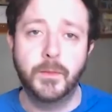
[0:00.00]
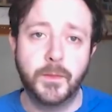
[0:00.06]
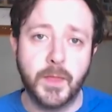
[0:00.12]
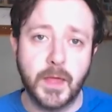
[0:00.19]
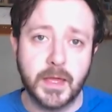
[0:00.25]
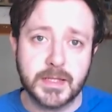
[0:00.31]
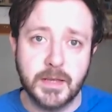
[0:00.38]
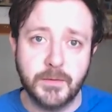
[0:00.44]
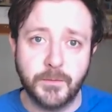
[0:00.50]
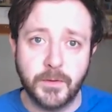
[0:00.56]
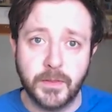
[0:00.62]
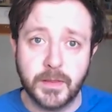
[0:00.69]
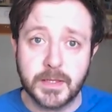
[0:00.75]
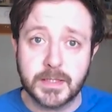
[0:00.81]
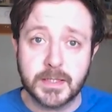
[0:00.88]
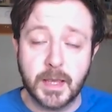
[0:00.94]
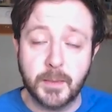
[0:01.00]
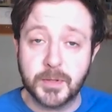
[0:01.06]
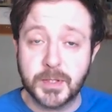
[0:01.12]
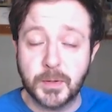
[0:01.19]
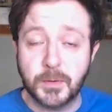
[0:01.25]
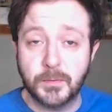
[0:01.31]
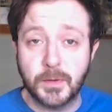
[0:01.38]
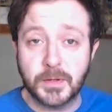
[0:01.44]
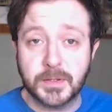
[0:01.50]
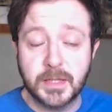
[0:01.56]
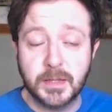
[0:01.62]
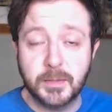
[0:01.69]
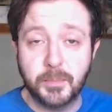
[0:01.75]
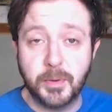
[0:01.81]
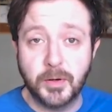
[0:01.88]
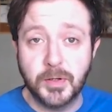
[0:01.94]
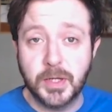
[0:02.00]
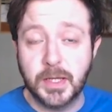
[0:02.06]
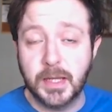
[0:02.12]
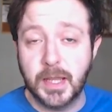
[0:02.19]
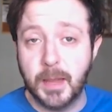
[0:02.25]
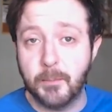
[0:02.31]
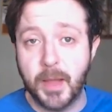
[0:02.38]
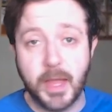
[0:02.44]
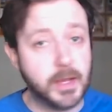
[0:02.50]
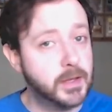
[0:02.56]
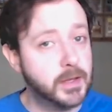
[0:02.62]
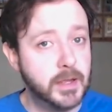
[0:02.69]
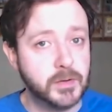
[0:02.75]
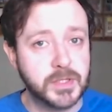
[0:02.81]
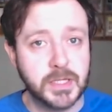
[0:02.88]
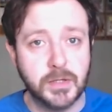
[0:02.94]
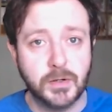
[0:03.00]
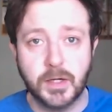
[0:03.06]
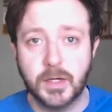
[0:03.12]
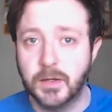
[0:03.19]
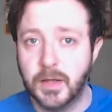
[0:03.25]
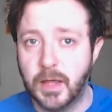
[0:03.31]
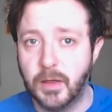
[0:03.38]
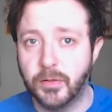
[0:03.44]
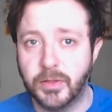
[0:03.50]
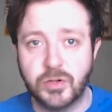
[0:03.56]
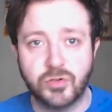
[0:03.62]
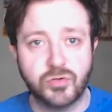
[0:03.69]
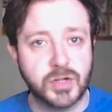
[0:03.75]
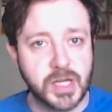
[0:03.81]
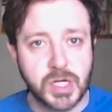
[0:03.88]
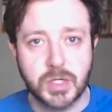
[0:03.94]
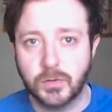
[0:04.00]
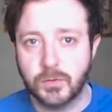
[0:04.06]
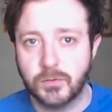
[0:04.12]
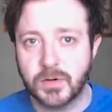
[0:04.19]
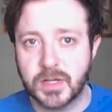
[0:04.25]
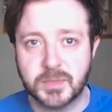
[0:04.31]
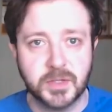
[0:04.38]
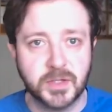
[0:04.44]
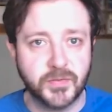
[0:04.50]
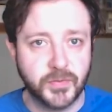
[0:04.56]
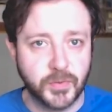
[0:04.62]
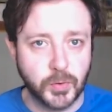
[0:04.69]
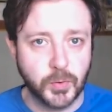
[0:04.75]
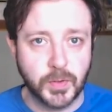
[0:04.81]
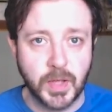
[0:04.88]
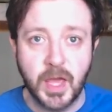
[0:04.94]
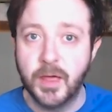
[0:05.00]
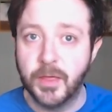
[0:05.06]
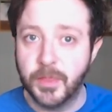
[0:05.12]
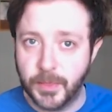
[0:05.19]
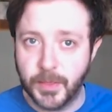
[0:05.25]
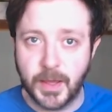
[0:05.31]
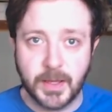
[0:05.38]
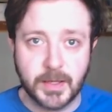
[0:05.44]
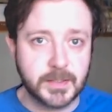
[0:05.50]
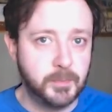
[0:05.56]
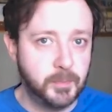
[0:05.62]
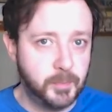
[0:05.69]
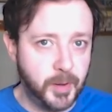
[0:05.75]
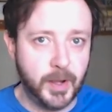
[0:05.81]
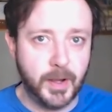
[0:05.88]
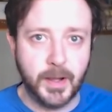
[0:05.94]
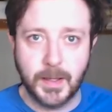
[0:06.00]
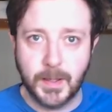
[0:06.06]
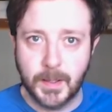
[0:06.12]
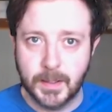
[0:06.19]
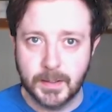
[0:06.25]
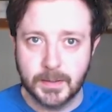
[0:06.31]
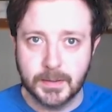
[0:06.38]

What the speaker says: That's it for this episode of Lost in the Pond. You can get back now to your unhealthy traditional Christmas food. Thanks, bye.